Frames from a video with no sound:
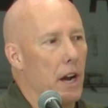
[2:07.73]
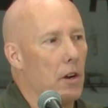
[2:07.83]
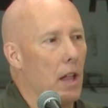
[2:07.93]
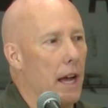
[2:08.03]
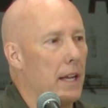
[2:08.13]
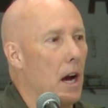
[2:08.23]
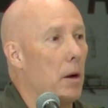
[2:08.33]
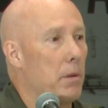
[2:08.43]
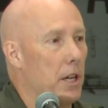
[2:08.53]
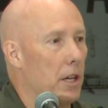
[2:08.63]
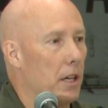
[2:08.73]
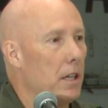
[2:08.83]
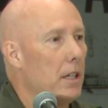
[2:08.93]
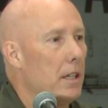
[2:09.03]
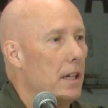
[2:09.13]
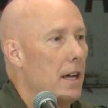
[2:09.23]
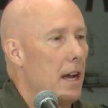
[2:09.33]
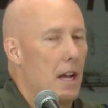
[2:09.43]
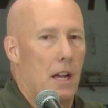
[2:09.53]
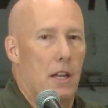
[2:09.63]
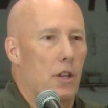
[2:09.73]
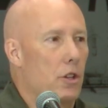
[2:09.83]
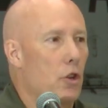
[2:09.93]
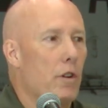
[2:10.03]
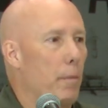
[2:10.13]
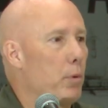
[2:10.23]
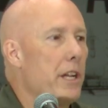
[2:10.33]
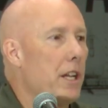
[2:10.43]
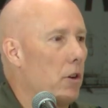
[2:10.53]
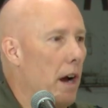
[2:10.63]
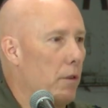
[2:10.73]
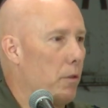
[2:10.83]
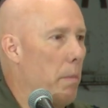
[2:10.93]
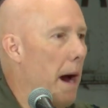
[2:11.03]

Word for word: airline hub here, you have a breeding ground for